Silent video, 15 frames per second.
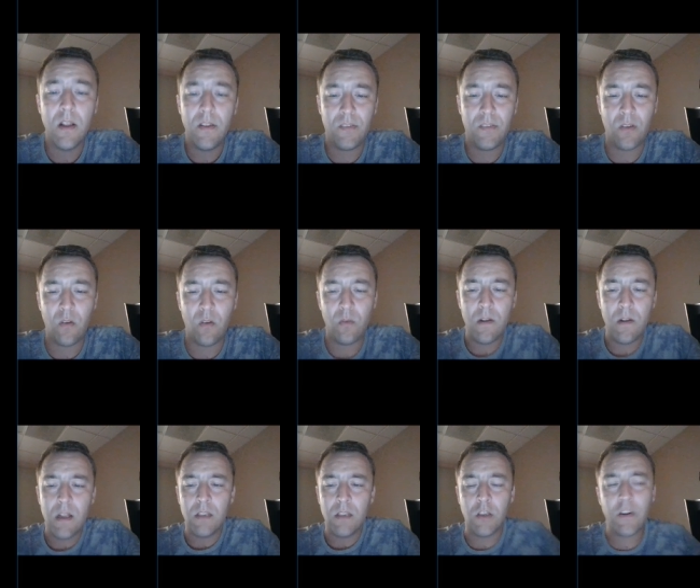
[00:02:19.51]
So
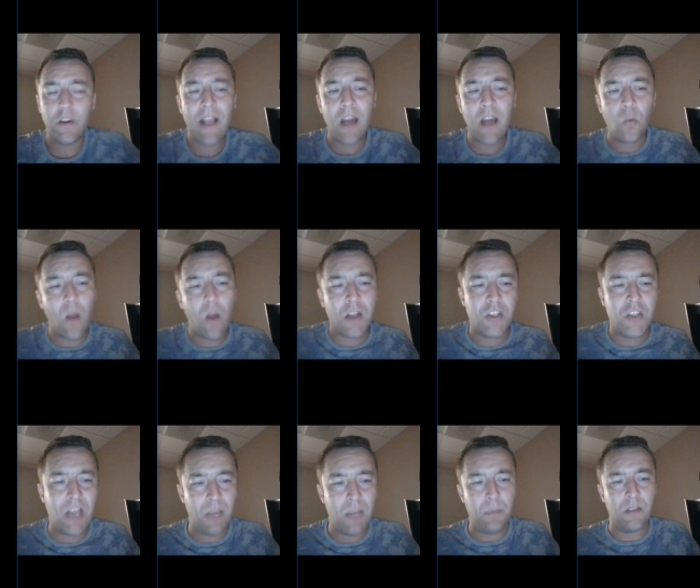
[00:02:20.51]
learning how to watch
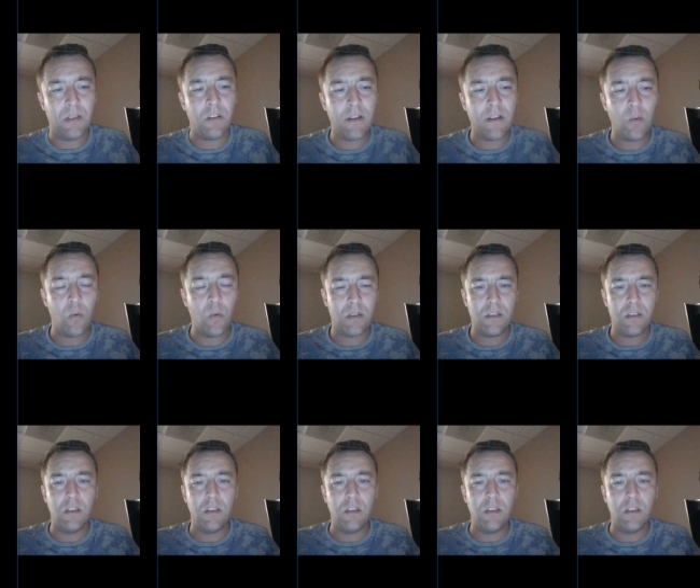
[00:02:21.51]
tape and learning what,